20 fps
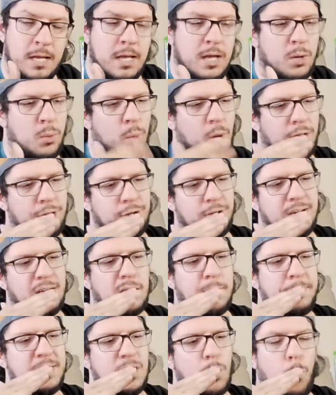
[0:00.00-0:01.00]
whether
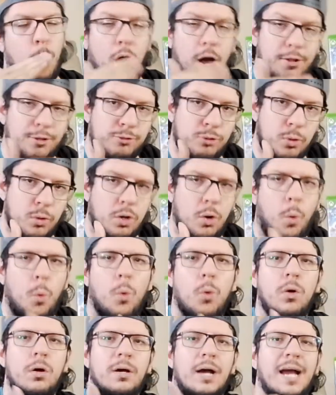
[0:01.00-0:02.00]
it'll be a walkthrough
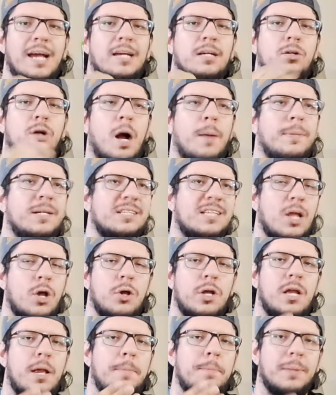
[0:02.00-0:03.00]
or a
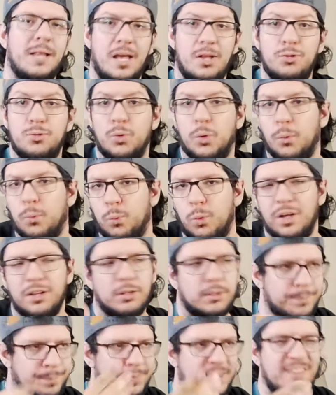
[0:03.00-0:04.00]
commentary playthrough with
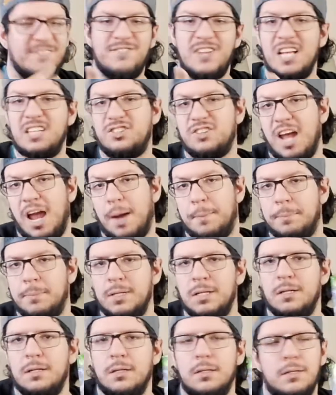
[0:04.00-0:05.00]
facecam,
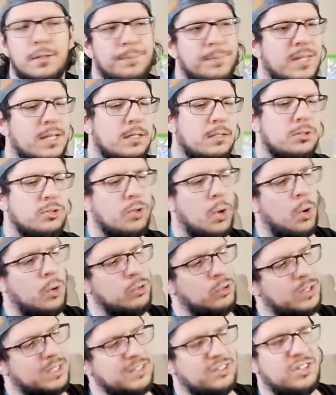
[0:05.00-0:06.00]
so
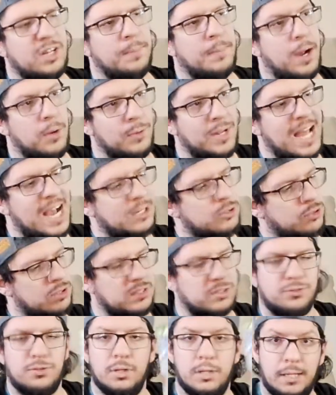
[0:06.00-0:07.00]
you can see my reaction
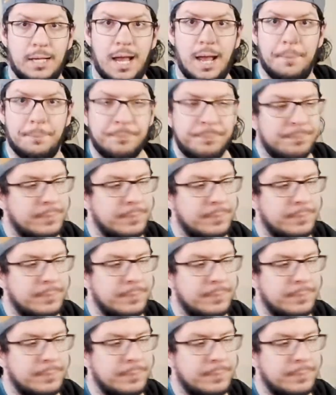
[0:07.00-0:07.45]
to the game.